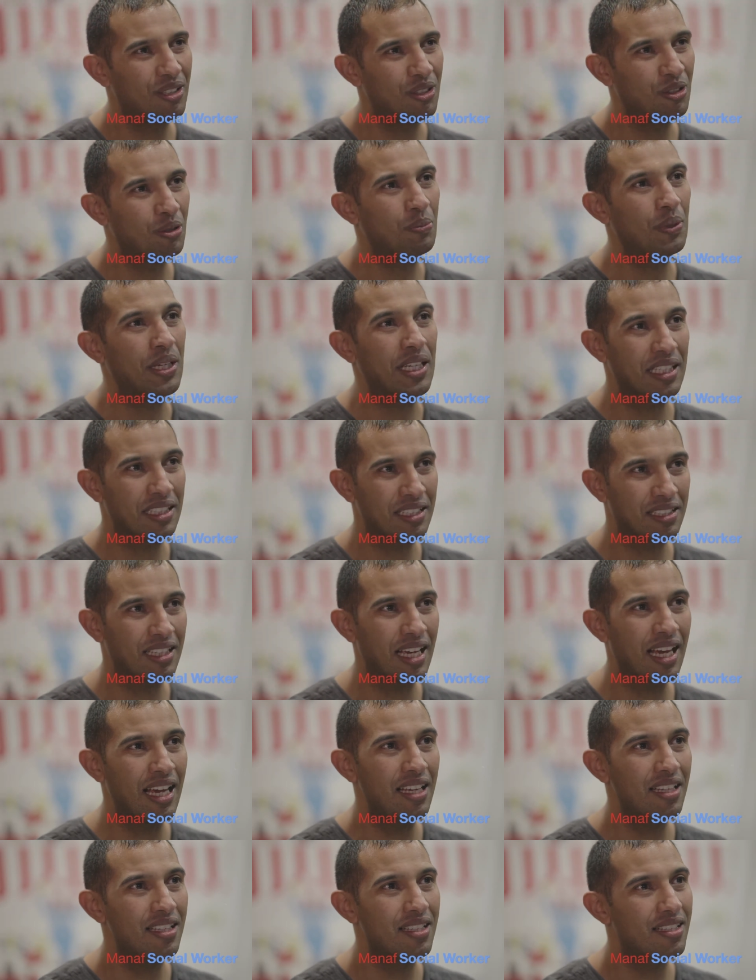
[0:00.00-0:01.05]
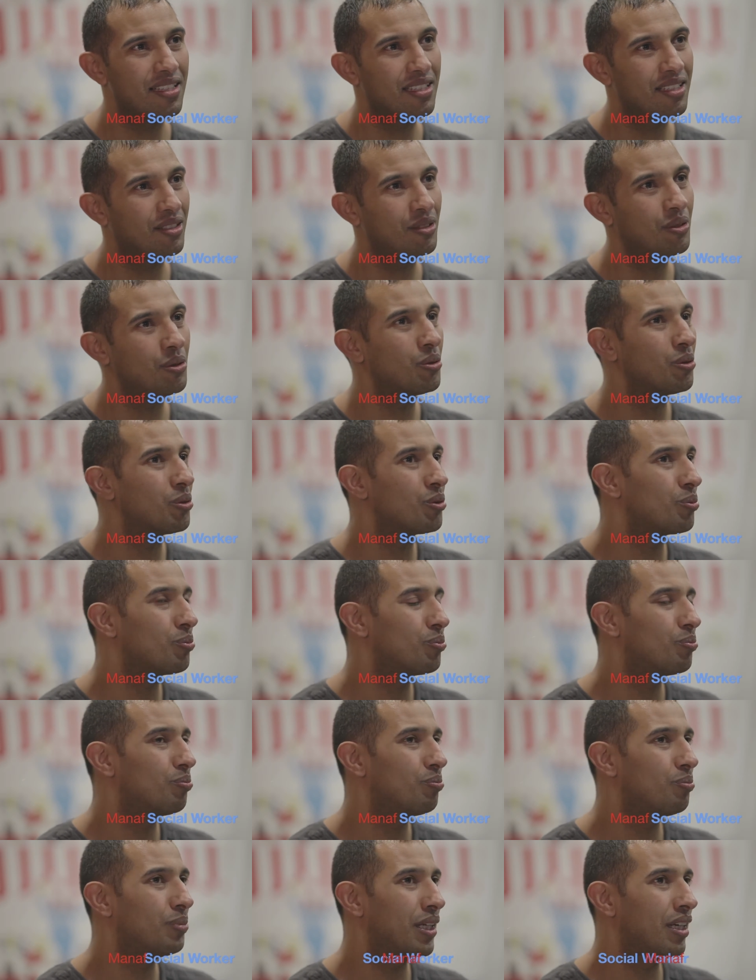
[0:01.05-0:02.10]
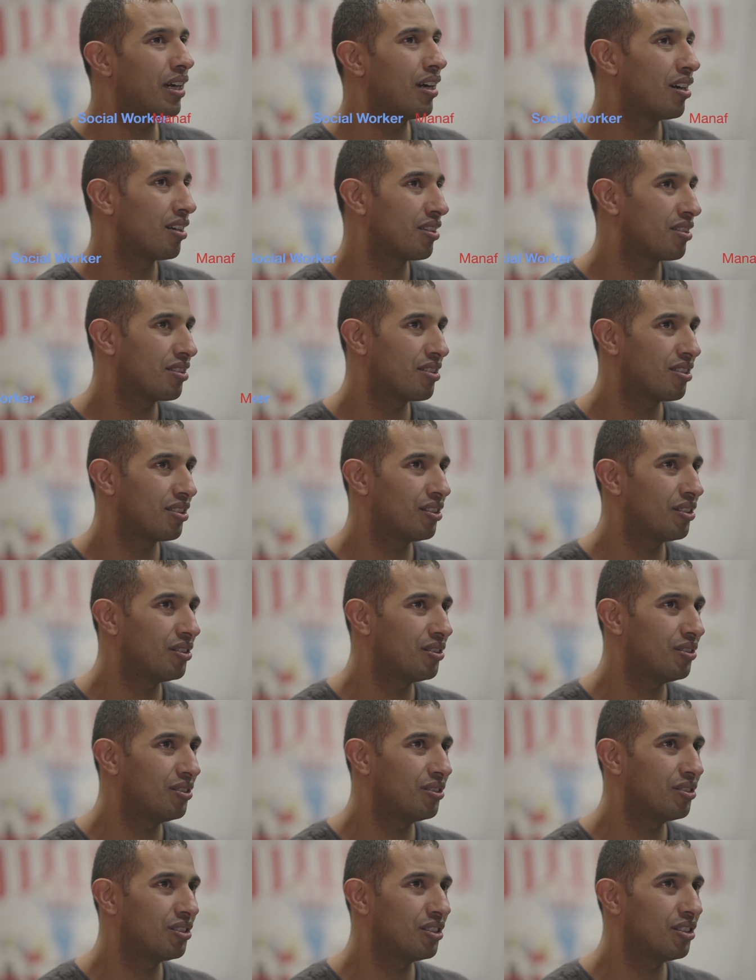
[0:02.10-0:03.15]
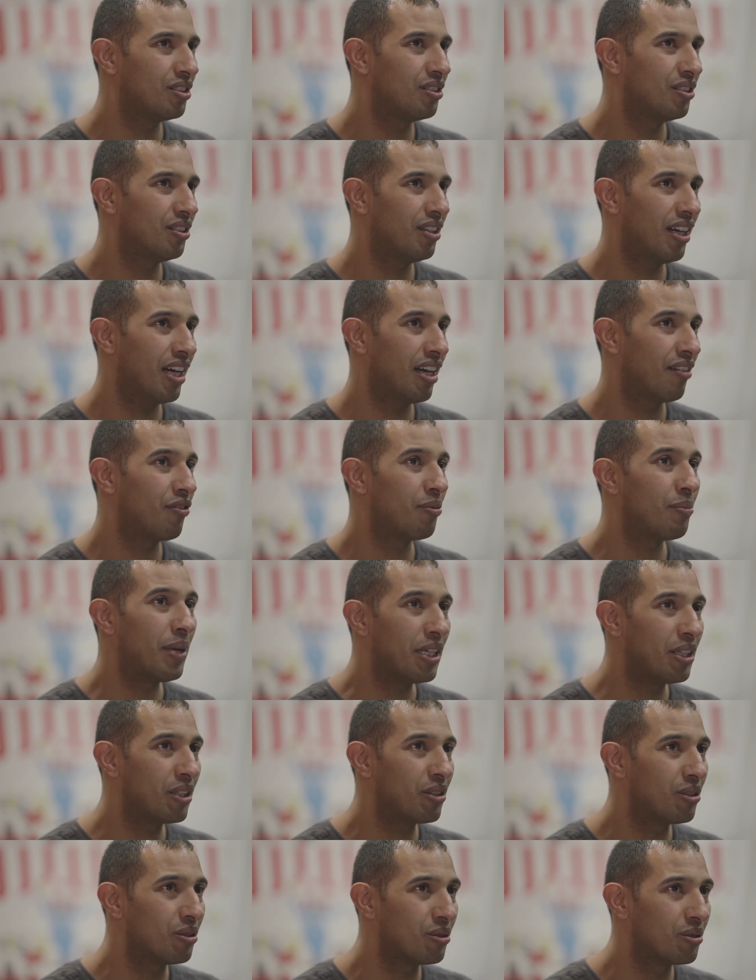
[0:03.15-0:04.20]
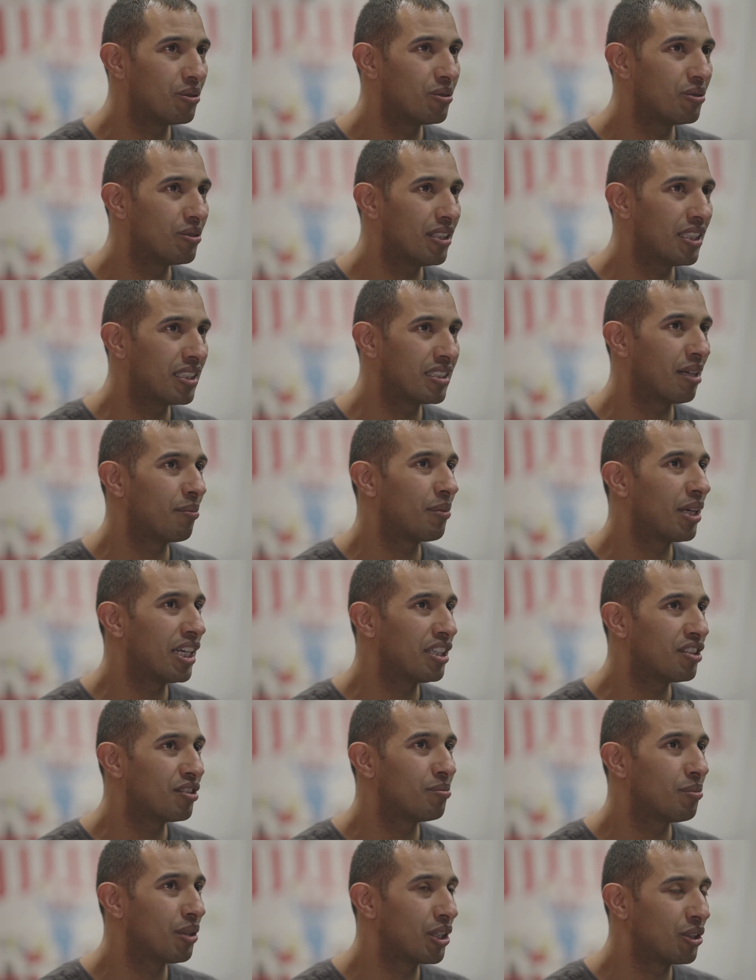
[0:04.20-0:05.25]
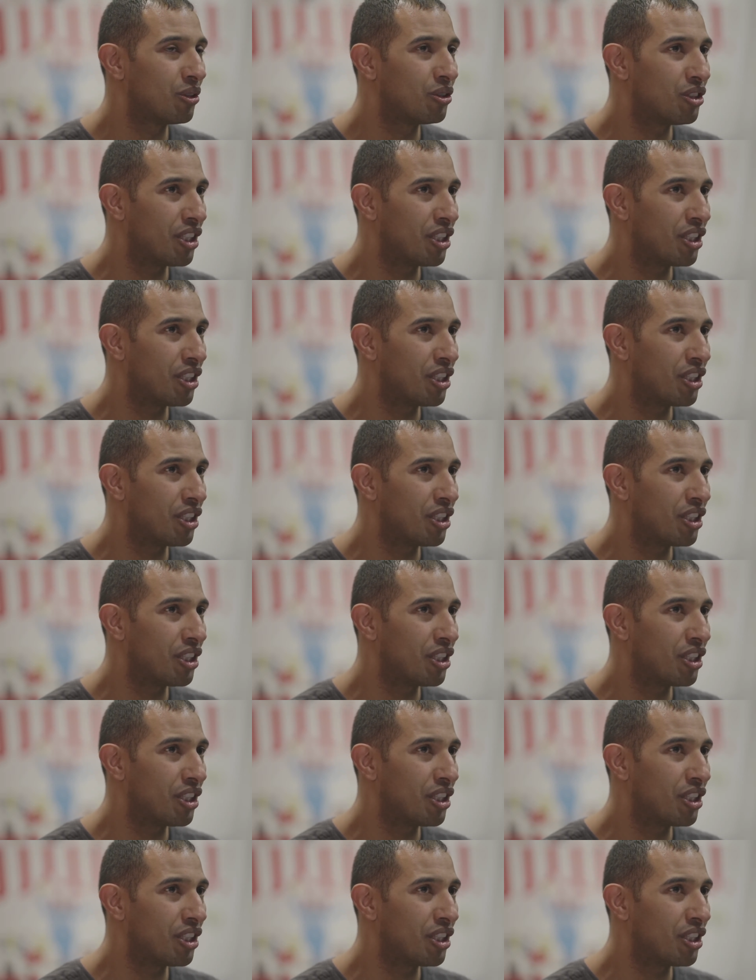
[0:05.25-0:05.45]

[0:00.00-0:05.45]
you're being assessed, you'll be asked to, to have a medical examination by your